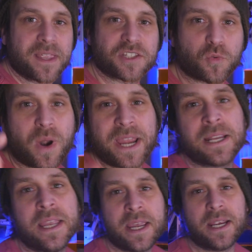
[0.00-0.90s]
That's
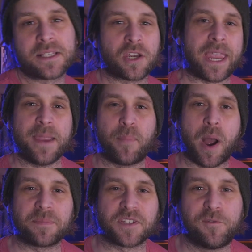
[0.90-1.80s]
right, it's
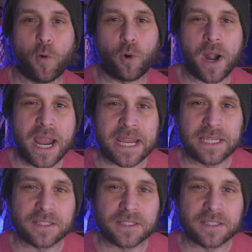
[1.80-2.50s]
K-Pop's foray